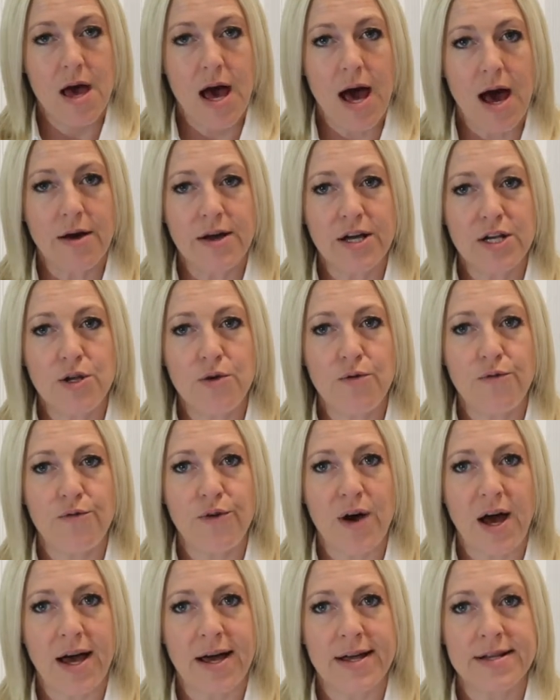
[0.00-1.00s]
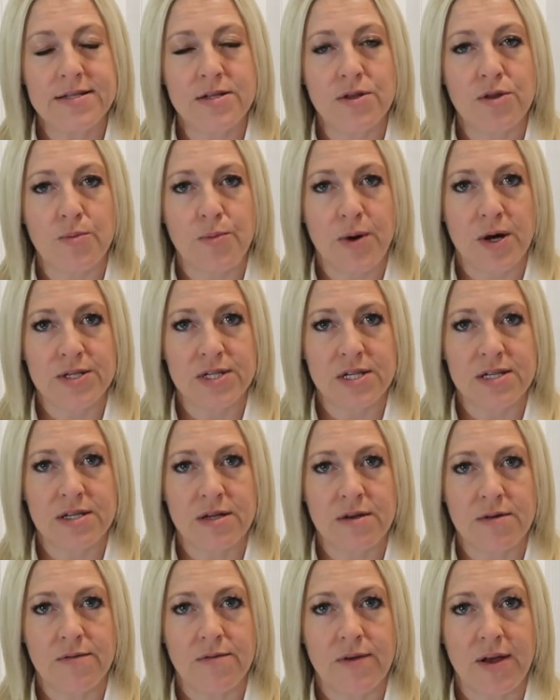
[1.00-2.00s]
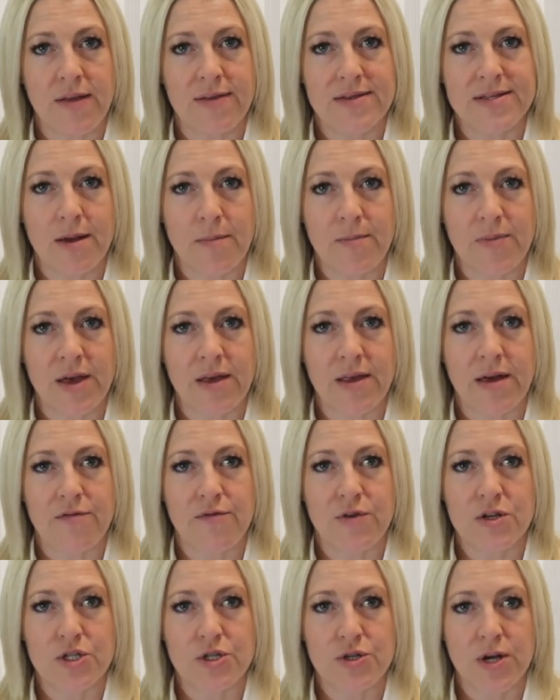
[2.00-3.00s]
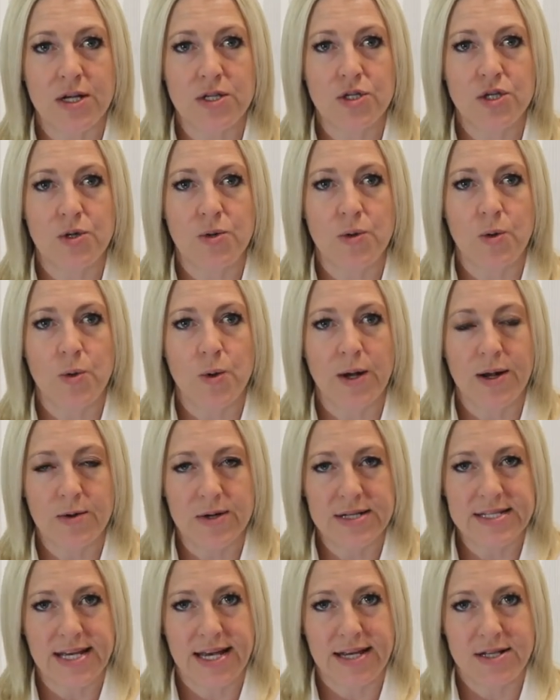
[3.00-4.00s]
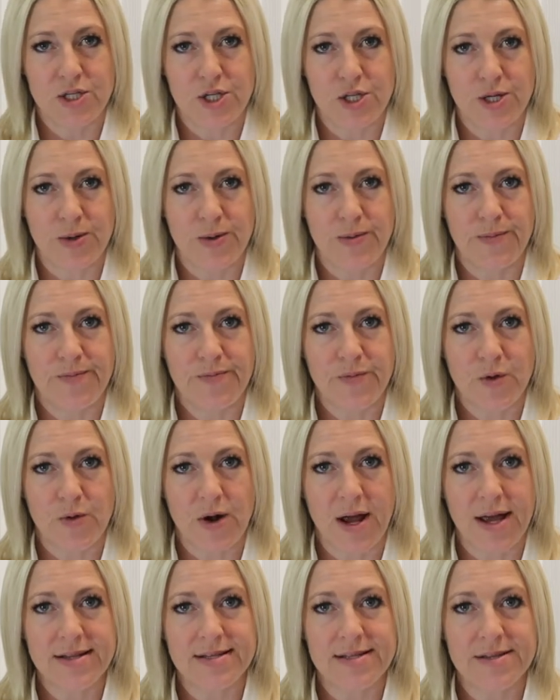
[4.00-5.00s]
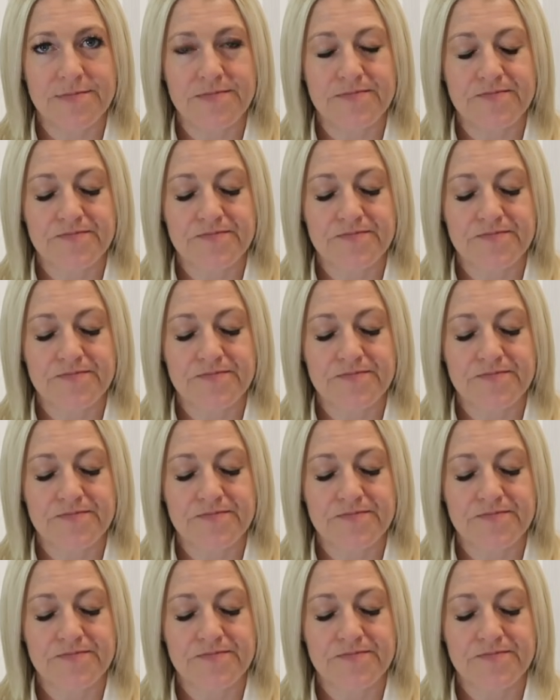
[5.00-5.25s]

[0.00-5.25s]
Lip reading: How can you find the positive in something that frustrates you or irritates you, right?